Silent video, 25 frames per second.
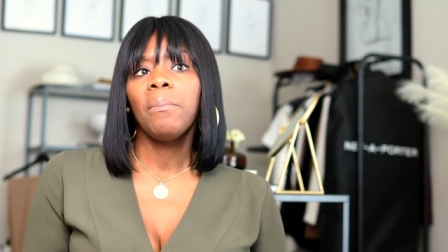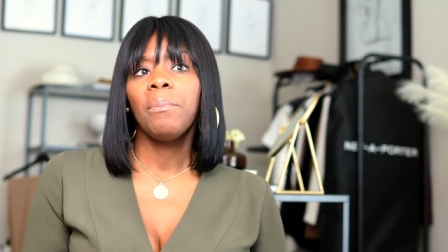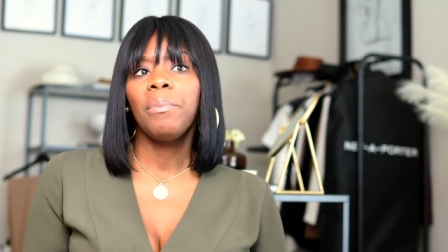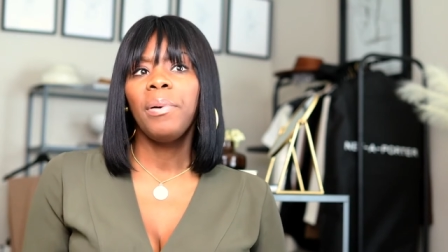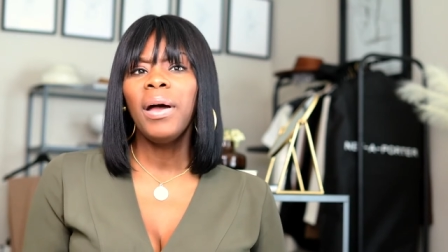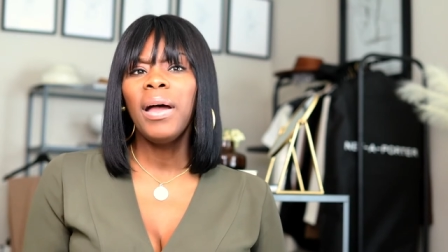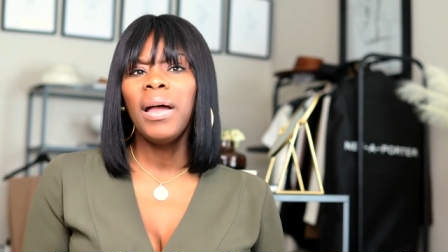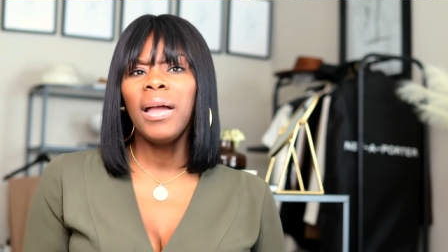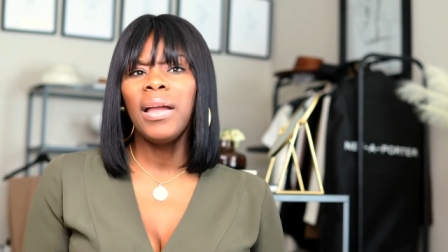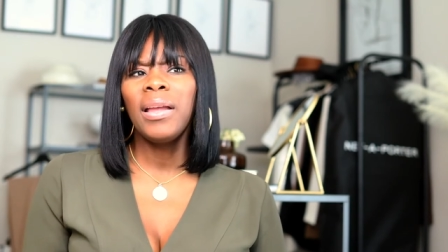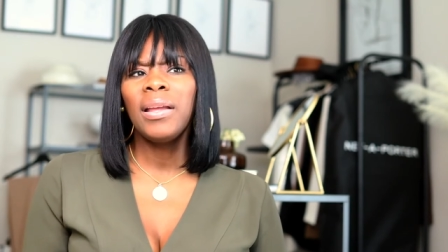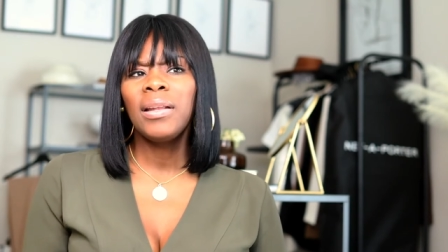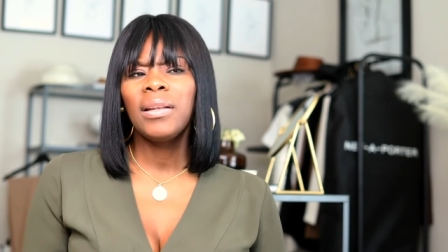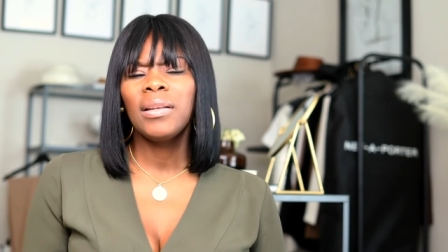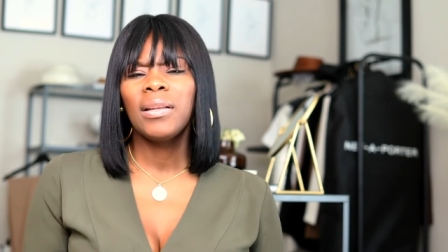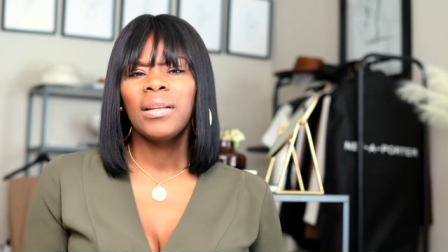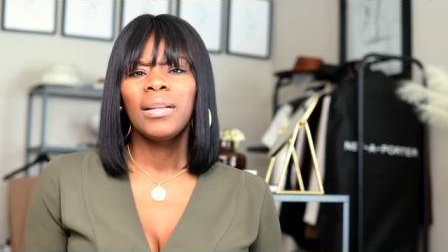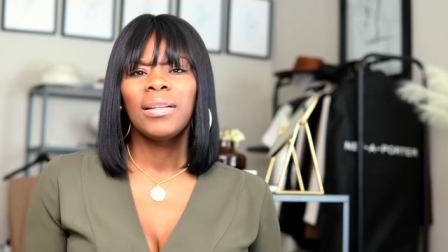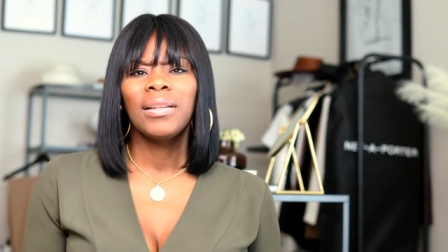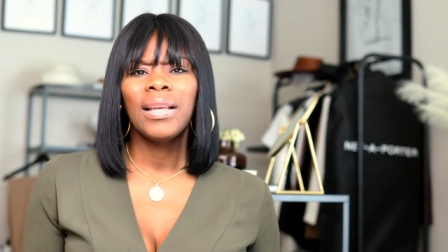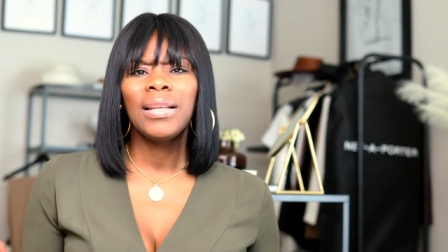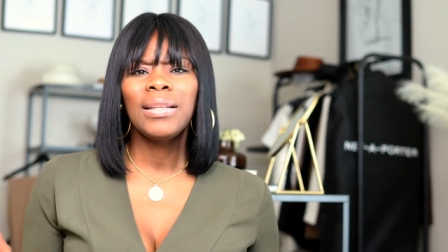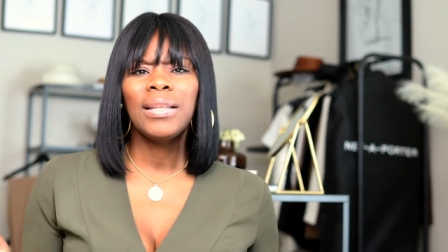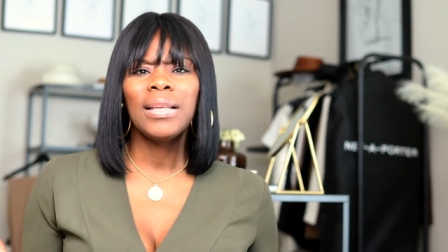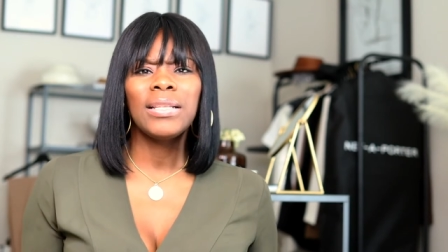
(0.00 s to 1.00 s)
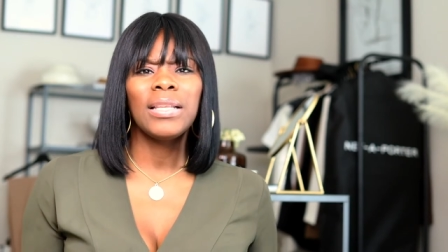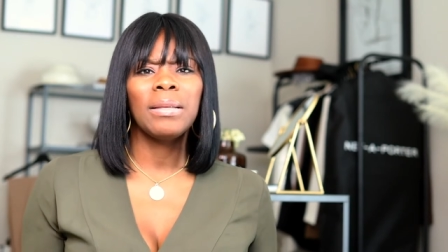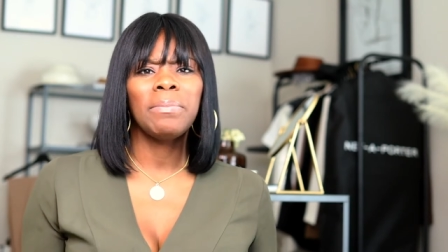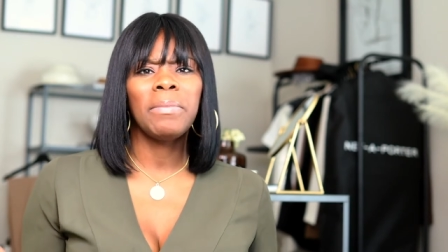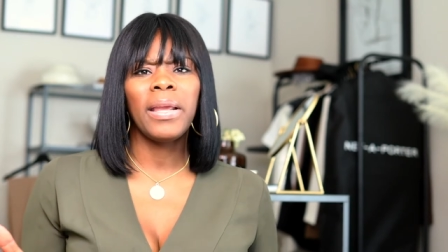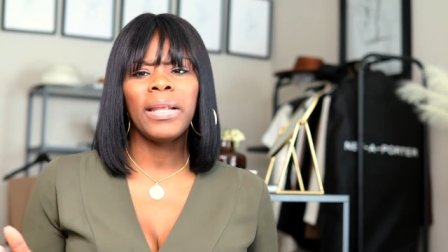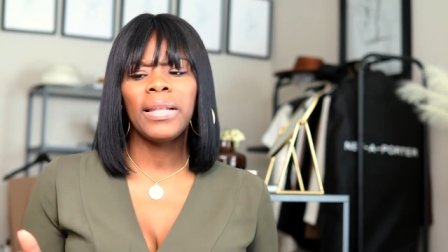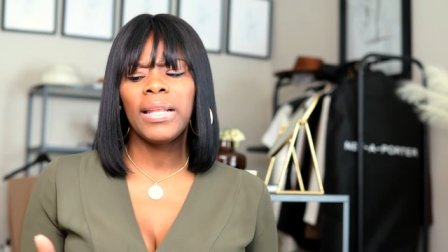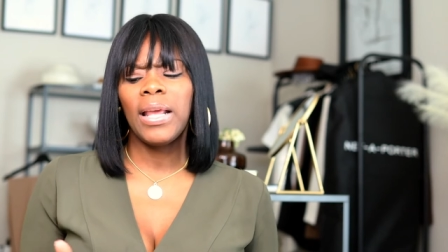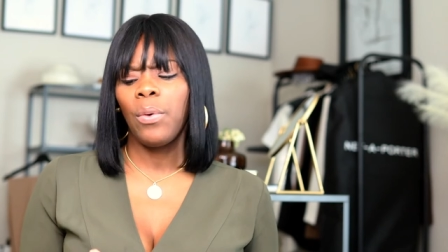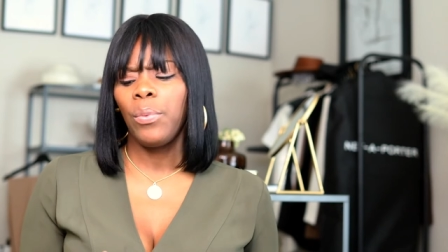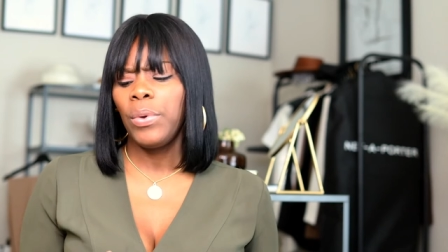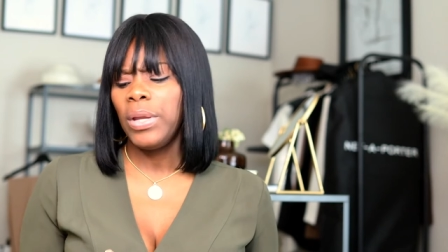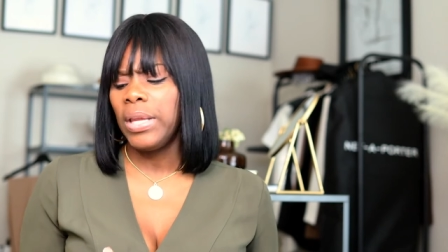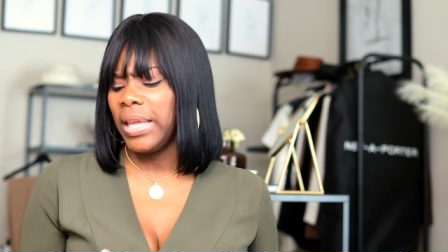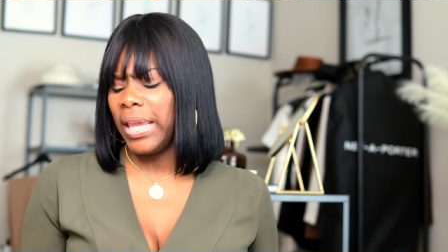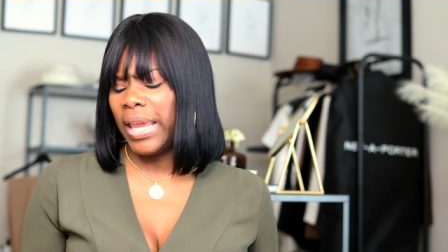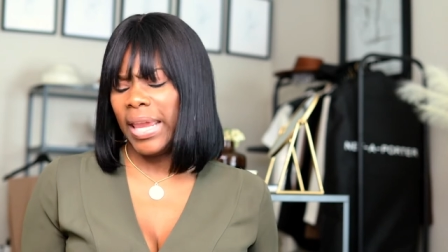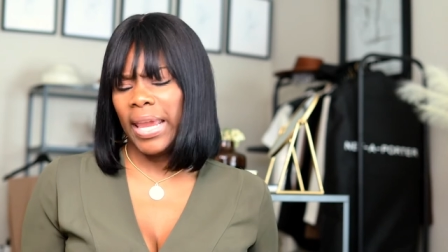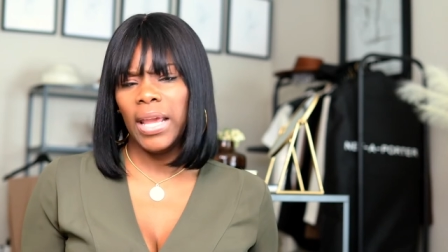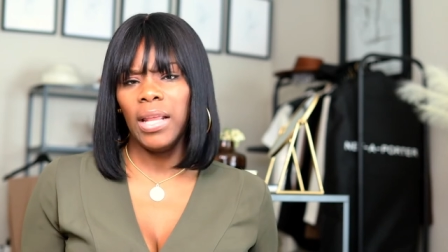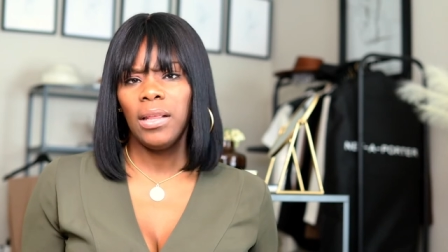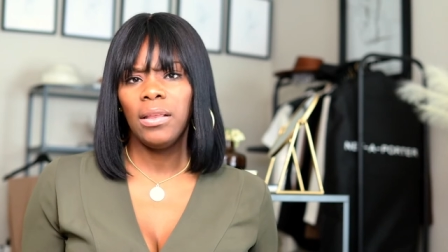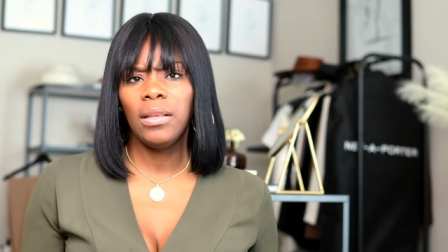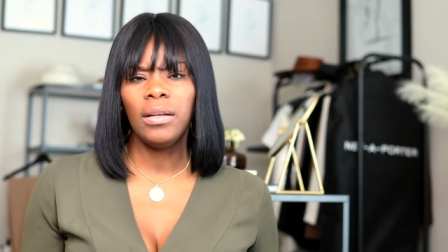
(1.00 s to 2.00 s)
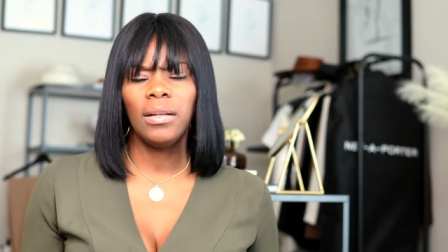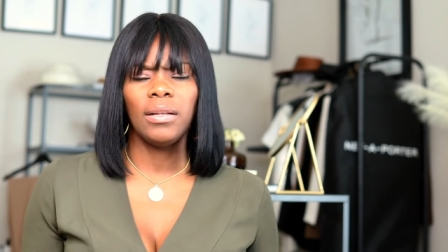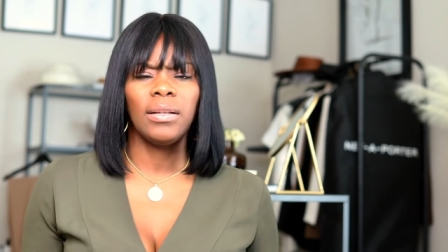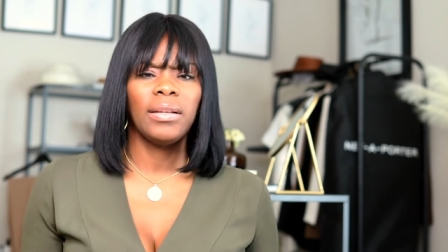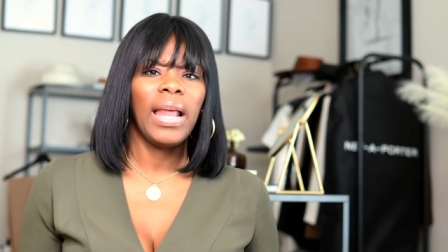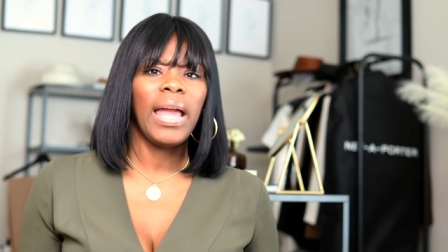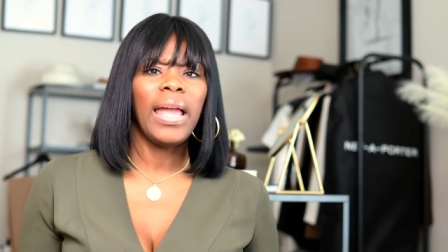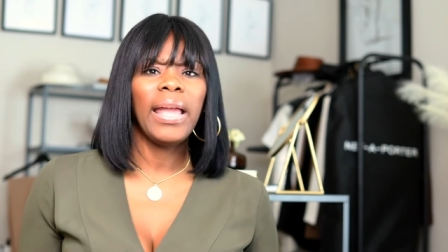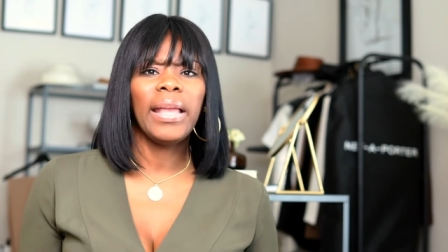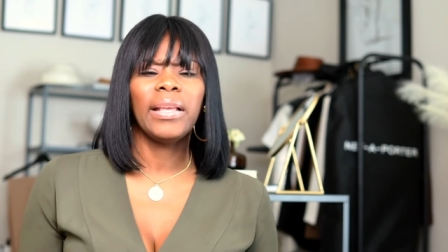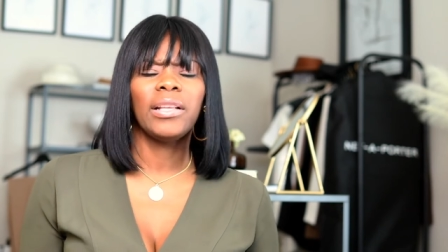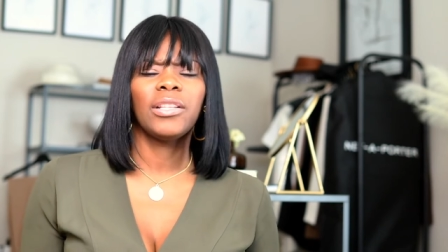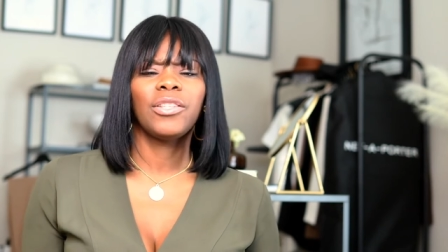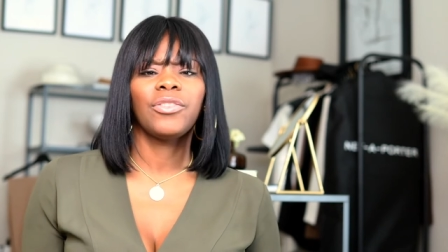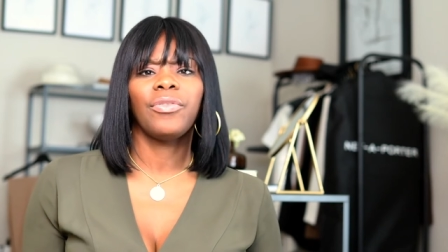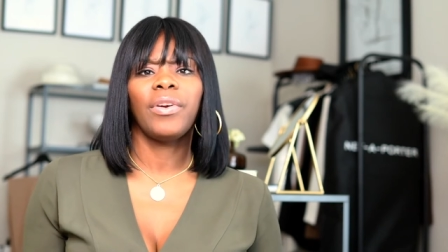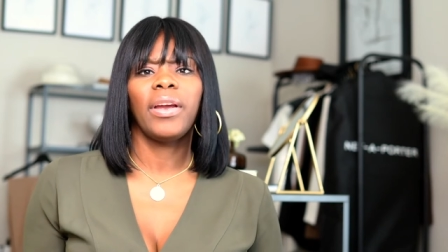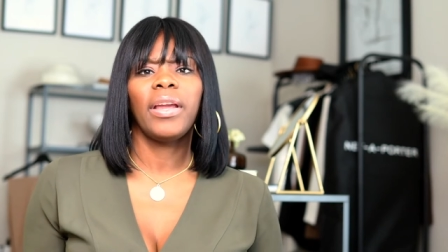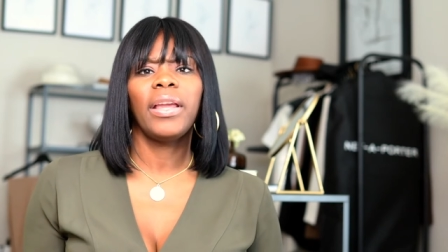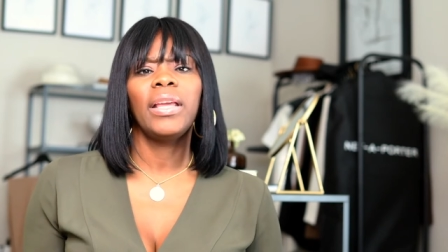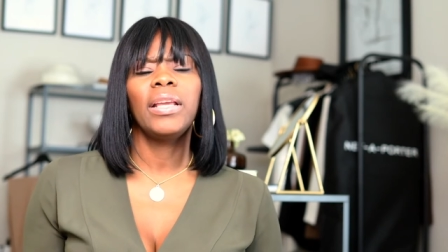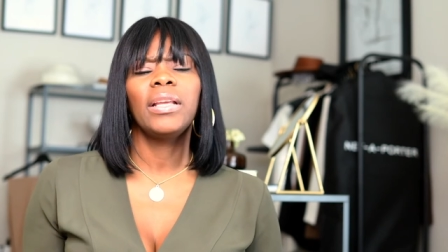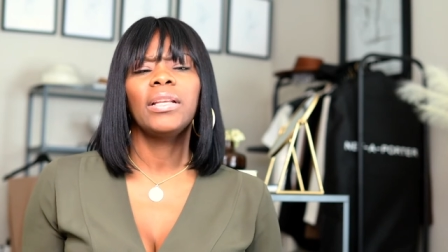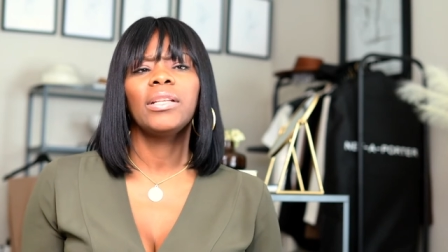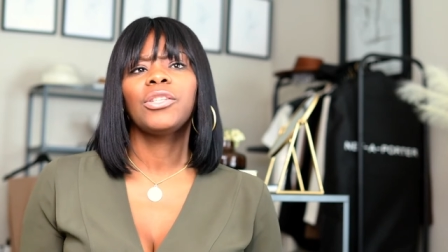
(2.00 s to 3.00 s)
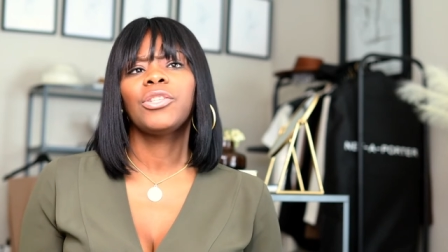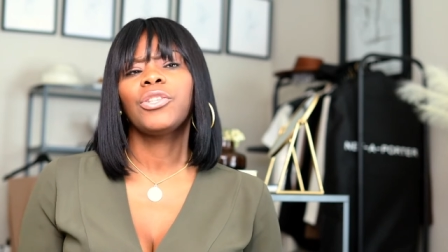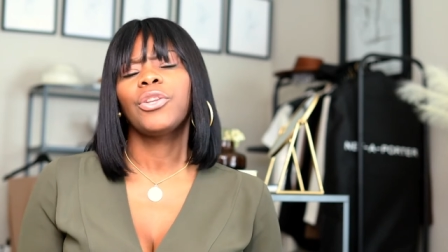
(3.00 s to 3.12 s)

but it doesn't mean that we can't look nice, right?